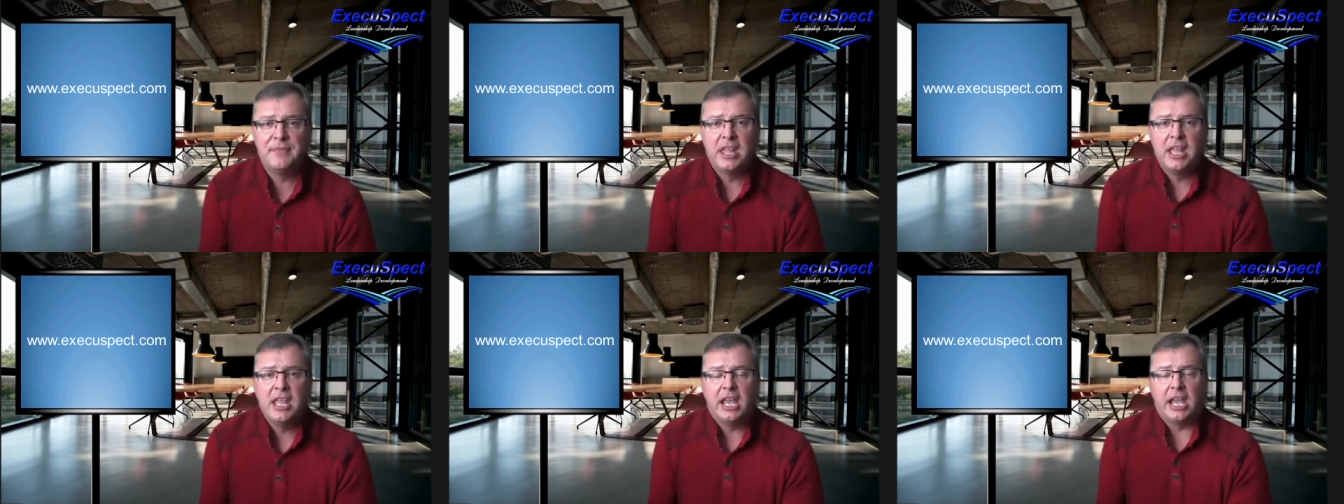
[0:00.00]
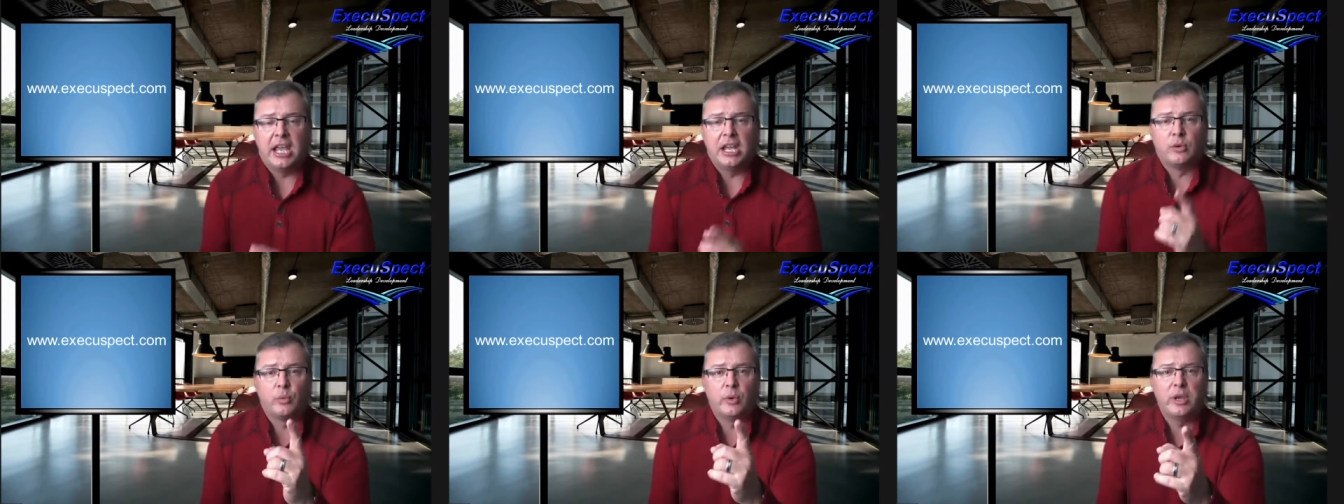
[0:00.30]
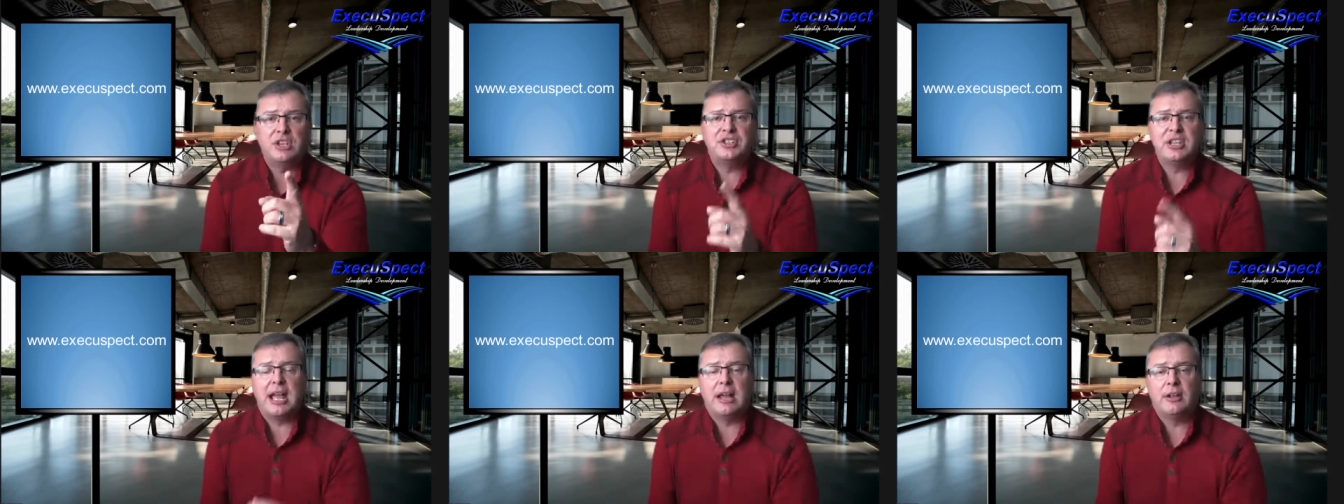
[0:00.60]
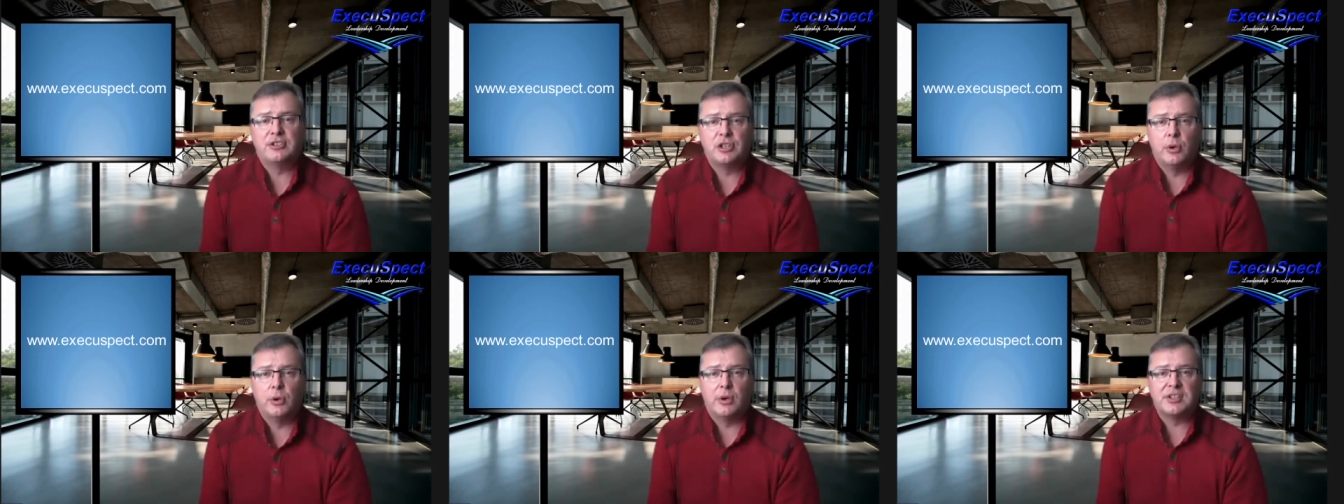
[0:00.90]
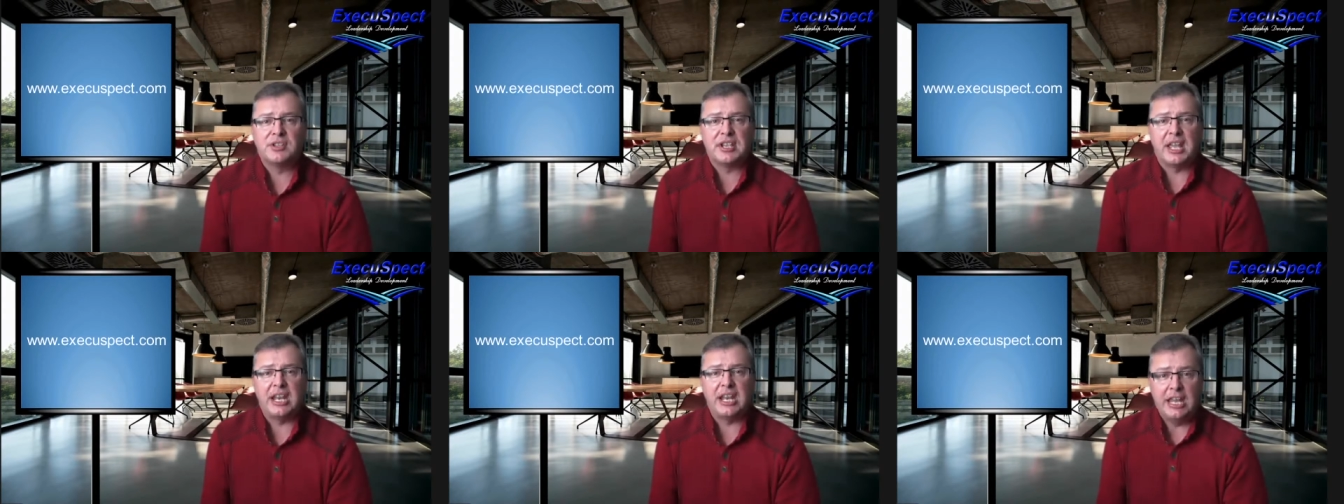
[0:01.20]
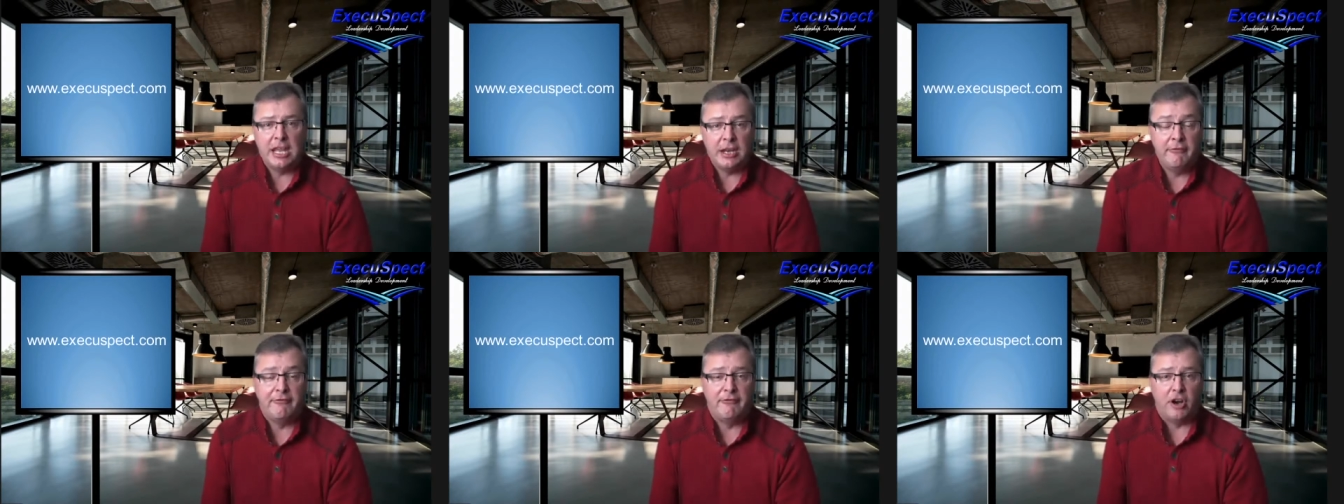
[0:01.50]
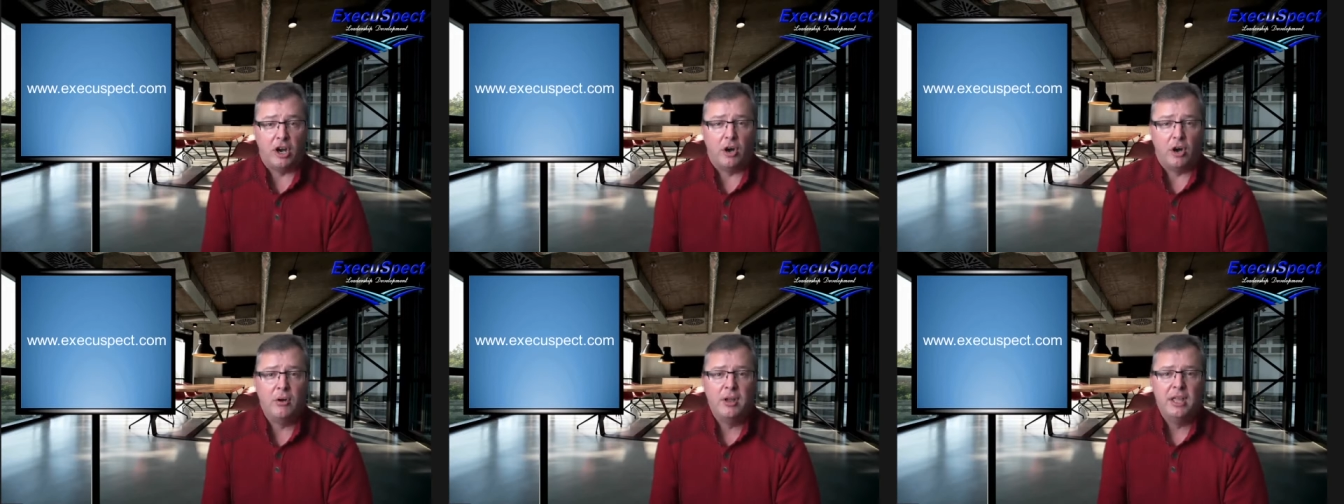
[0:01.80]
and reach out to us at info
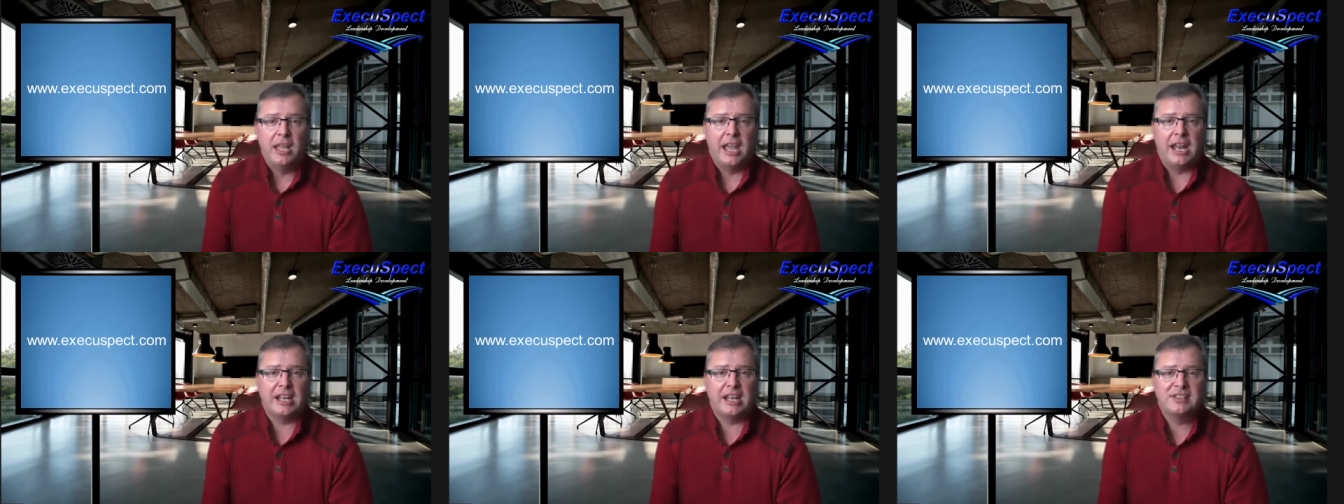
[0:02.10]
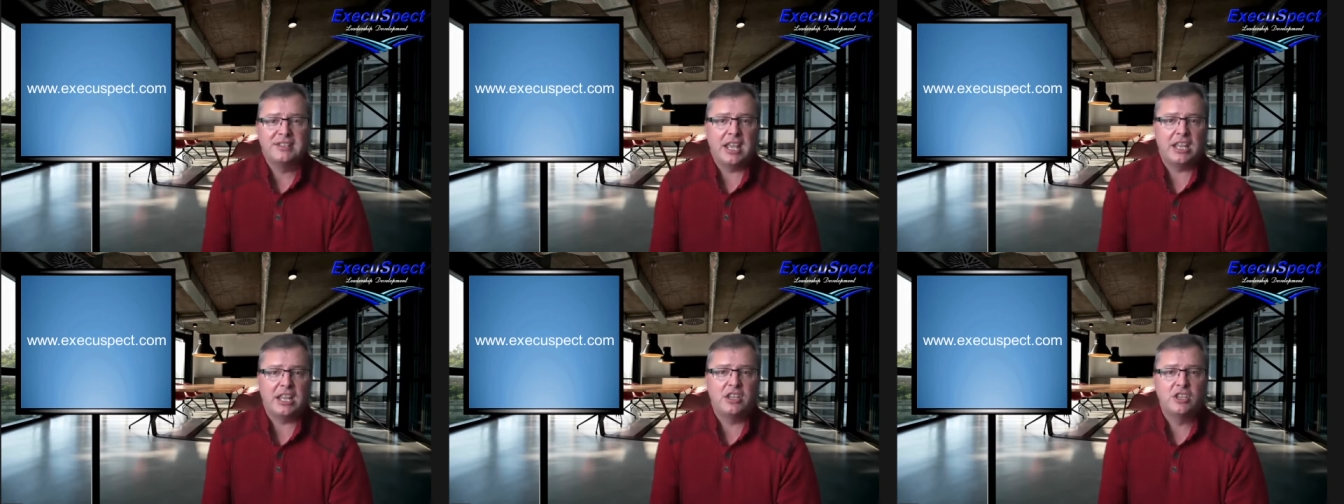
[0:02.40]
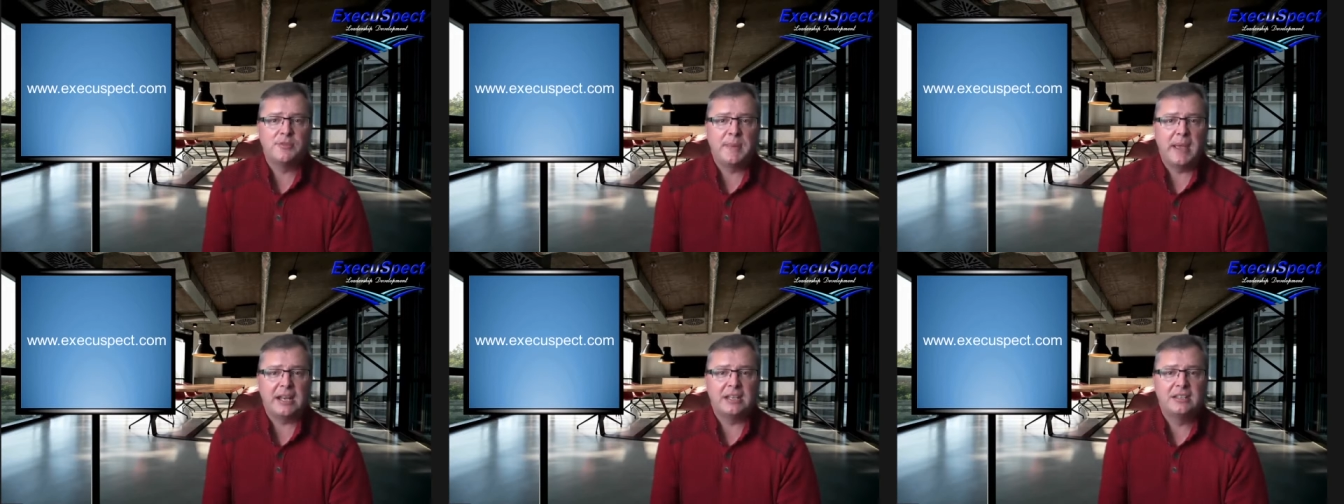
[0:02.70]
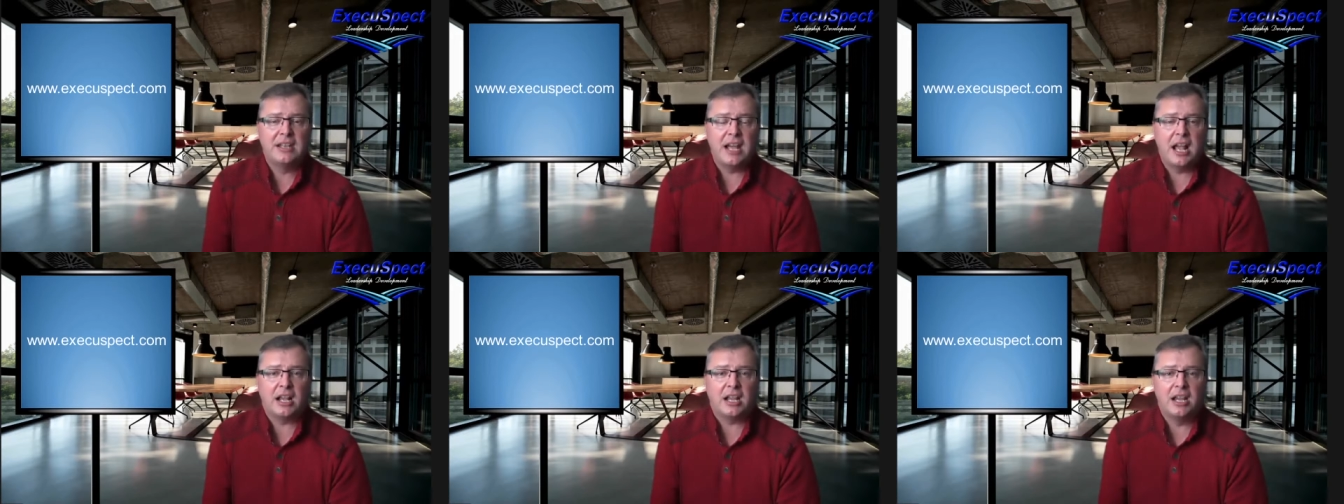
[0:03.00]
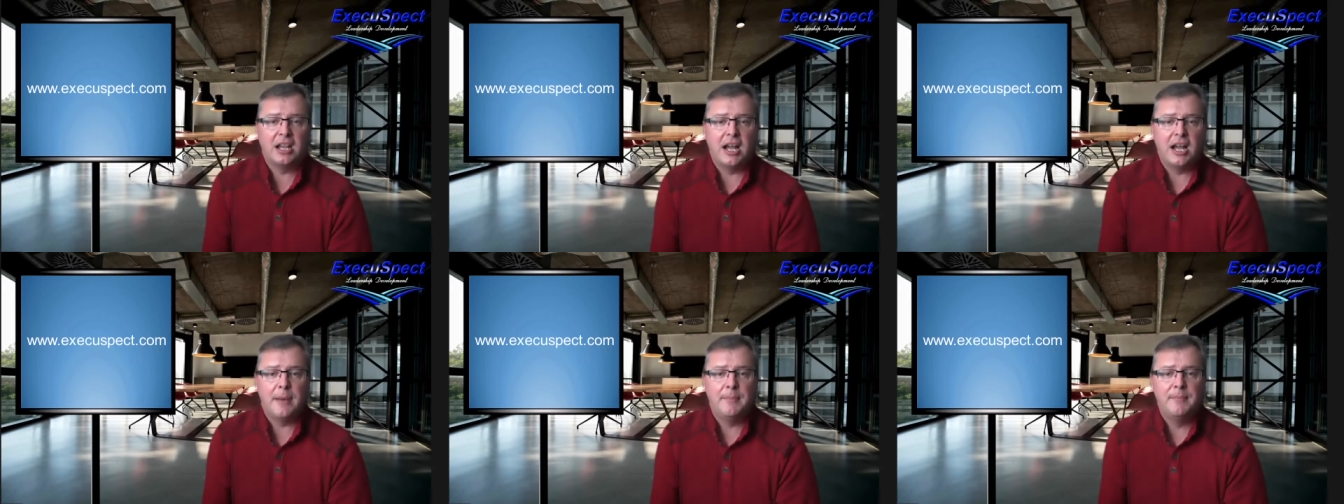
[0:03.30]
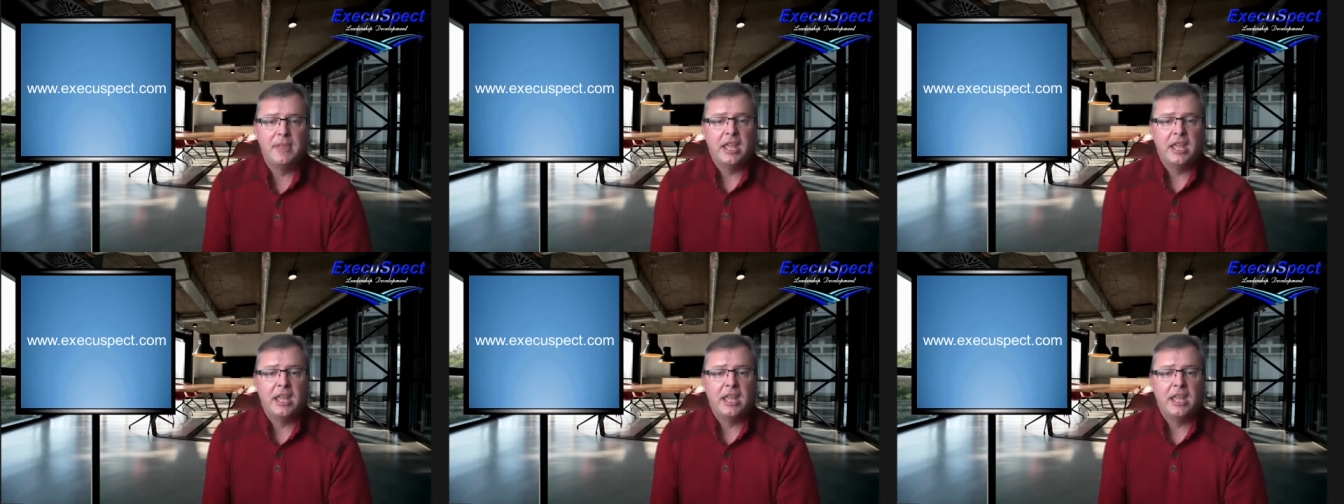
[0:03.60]
at execuspec.com